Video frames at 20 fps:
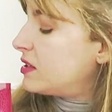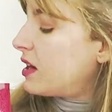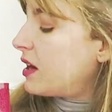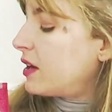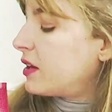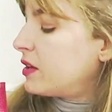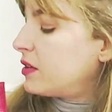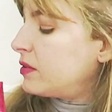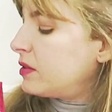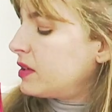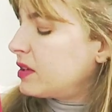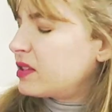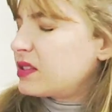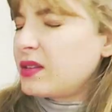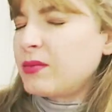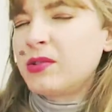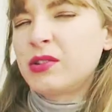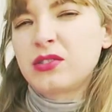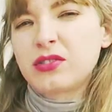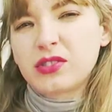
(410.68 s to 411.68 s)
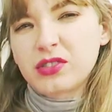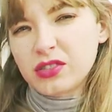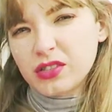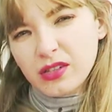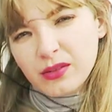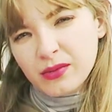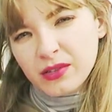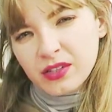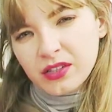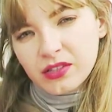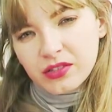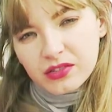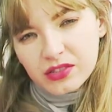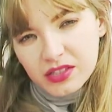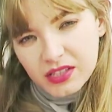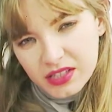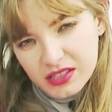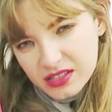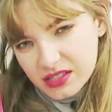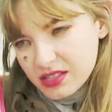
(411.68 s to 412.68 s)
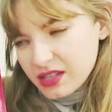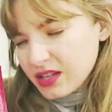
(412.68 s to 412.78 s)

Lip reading: diary because I'm not sure I'm gonna use it as a